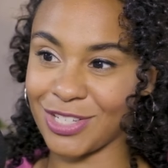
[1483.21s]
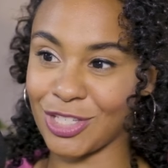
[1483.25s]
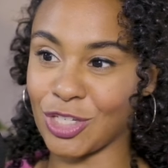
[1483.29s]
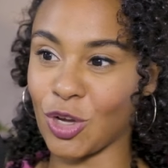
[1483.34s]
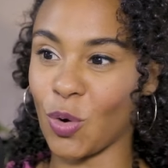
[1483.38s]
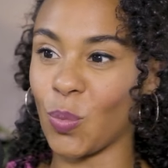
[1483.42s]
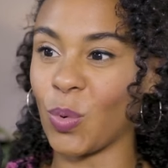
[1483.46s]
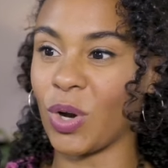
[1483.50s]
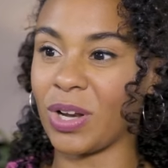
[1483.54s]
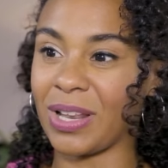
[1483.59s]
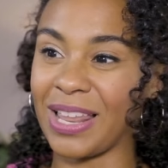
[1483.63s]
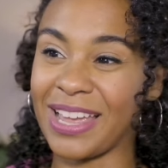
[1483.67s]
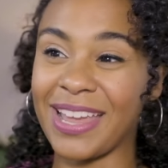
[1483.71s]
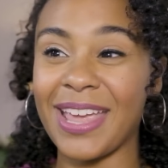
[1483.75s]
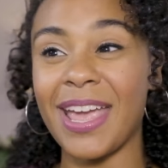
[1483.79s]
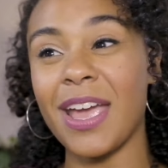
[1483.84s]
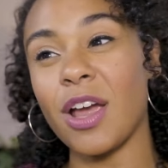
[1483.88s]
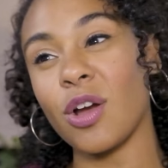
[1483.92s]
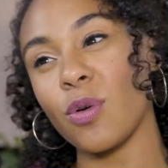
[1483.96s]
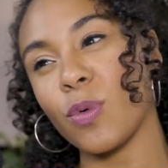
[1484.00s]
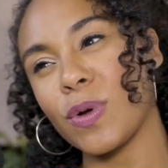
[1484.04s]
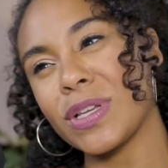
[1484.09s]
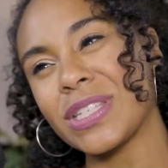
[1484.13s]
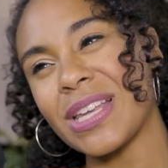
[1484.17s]
So we're like, hey,
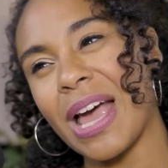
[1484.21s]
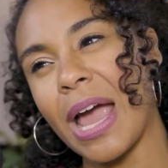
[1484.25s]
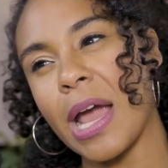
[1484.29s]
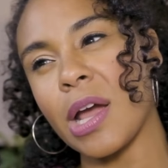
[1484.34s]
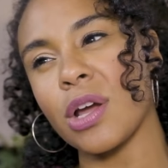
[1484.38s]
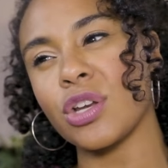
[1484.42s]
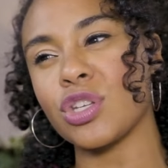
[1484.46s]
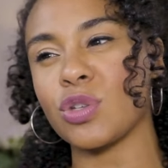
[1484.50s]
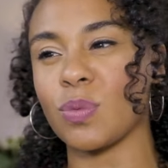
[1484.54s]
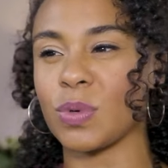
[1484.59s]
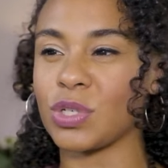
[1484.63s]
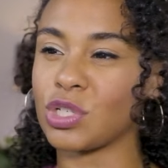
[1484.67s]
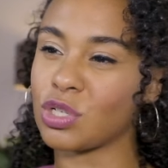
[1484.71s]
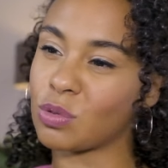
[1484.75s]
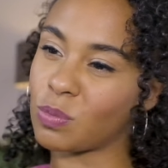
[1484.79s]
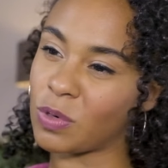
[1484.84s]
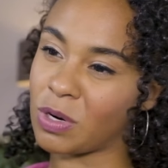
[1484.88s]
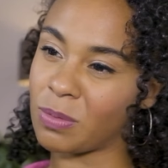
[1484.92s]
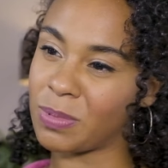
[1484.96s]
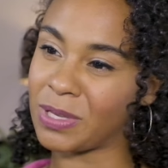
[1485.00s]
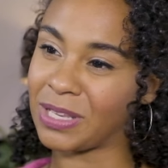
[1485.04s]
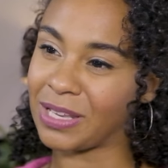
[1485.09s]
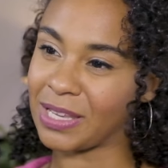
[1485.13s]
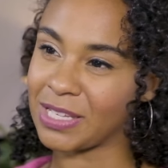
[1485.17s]
are we tired? Do we just
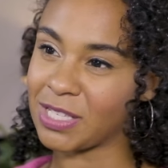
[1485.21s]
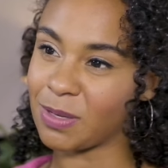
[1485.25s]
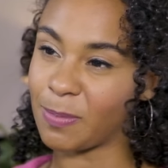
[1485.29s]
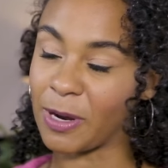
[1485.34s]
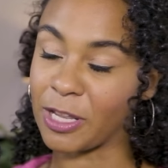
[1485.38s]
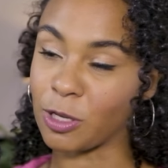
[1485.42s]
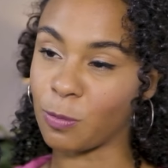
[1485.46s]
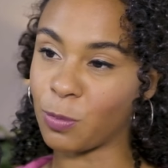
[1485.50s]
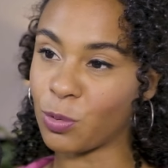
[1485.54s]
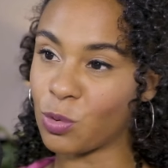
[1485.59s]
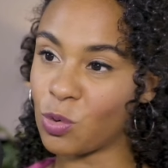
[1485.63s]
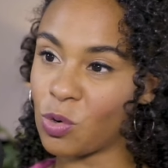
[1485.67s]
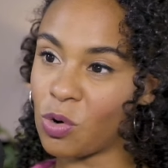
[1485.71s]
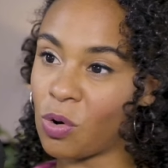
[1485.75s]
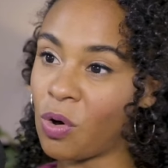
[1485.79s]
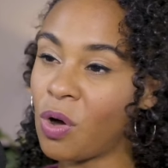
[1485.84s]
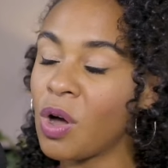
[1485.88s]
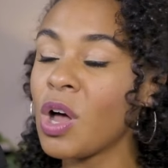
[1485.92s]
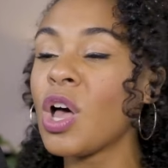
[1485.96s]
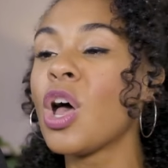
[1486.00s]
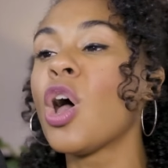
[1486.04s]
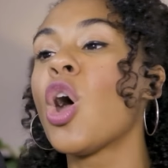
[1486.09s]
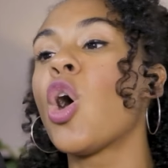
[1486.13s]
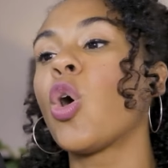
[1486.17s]
want to be lazy by the pool,
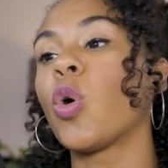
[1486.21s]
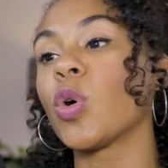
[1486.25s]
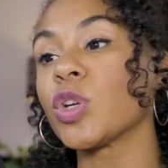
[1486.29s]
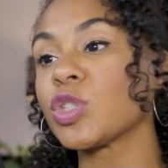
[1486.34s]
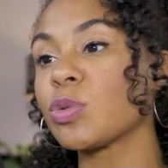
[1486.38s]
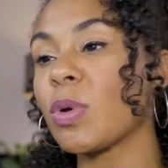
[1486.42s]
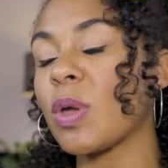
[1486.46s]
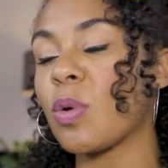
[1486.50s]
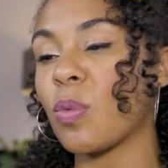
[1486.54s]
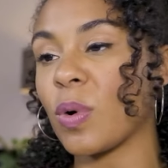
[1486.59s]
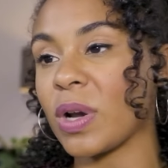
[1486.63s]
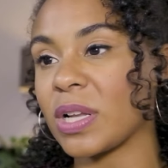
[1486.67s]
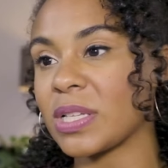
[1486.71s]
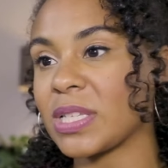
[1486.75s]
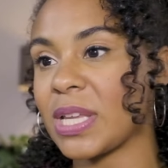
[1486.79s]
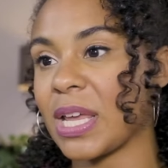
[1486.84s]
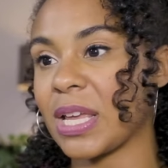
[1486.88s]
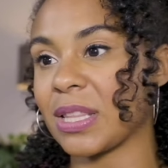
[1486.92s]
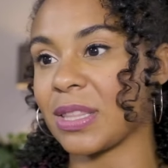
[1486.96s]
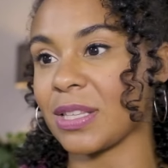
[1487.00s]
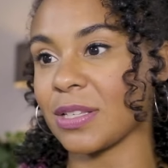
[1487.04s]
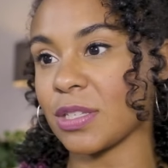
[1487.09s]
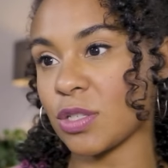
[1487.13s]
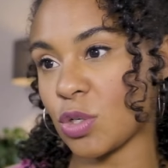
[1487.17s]
mm. or do we mm. want to
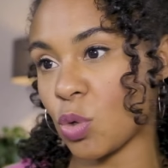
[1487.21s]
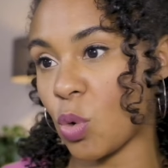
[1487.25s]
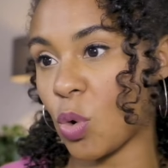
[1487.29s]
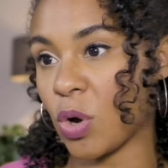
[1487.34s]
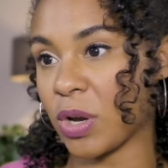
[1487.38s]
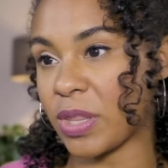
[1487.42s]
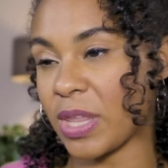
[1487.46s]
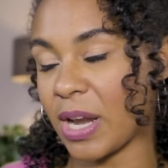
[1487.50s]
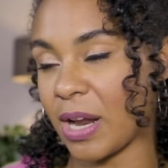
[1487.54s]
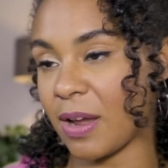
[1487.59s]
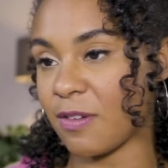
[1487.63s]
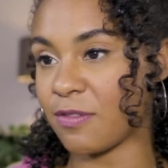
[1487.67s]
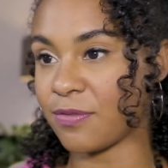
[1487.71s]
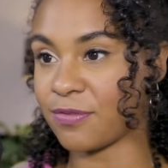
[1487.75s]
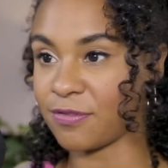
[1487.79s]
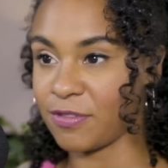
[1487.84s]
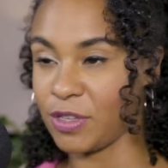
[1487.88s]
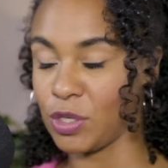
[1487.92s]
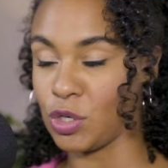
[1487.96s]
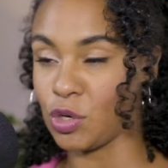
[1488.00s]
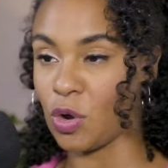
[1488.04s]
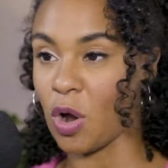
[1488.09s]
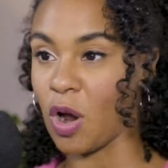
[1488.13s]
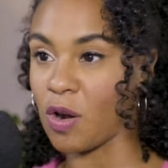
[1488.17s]
take this tour that I've
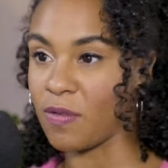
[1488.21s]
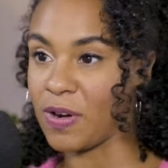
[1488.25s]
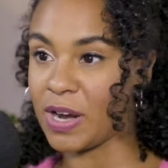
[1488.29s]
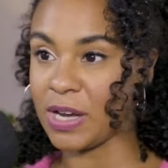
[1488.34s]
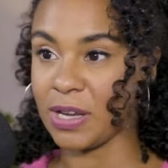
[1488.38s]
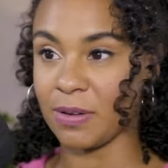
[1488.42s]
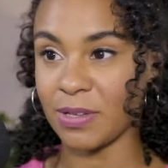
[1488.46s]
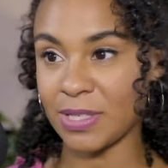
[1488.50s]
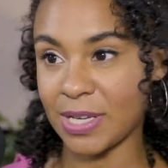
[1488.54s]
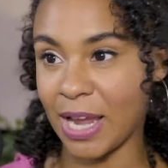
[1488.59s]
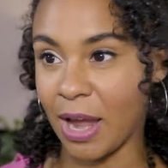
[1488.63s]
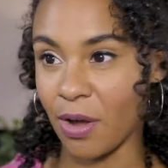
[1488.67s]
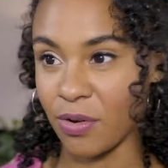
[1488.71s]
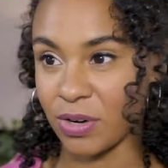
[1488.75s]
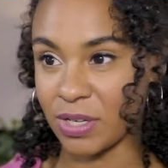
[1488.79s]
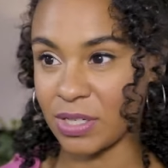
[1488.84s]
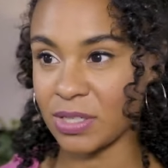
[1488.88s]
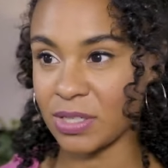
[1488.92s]
you know already scouted?